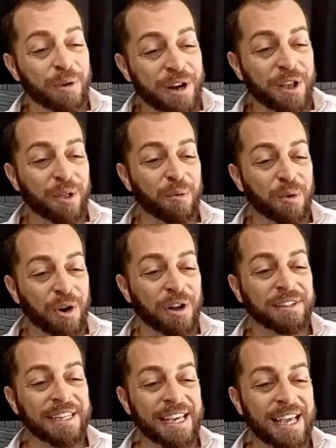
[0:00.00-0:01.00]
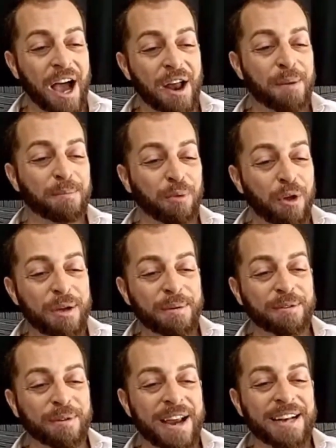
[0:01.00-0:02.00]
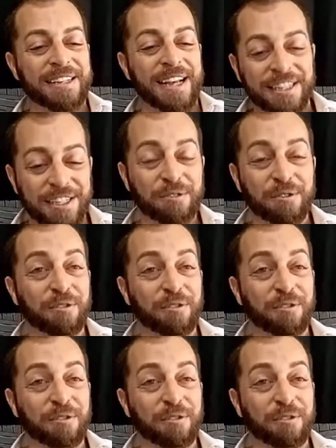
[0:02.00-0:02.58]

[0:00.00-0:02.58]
real world unemployment rate doesn't